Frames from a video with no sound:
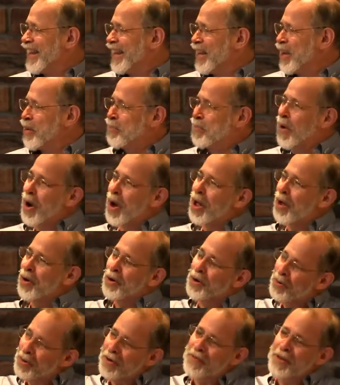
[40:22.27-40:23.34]
You know, Paul,
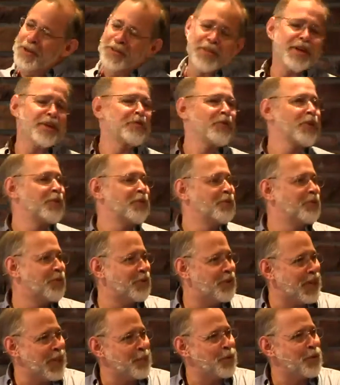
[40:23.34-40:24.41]
or whoever you think
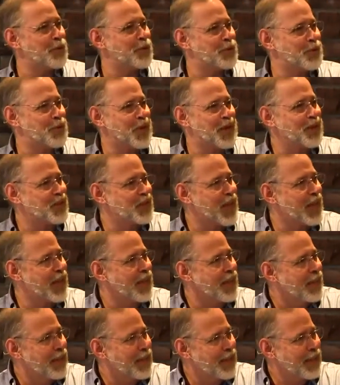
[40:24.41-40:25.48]
wrote Hebrews, is going to say
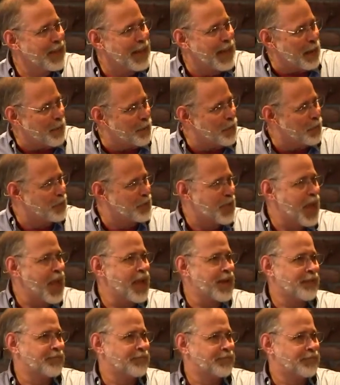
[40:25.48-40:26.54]
in Hebrews
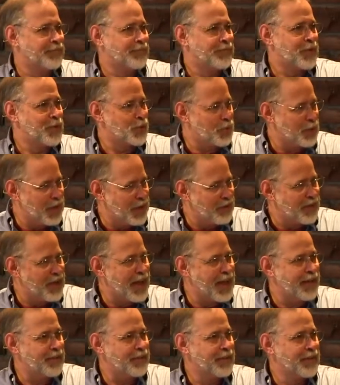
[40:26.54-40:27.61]
10, verse
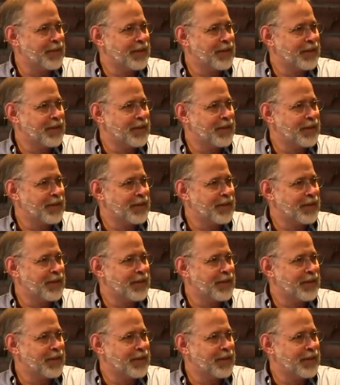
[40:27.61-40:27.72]
25,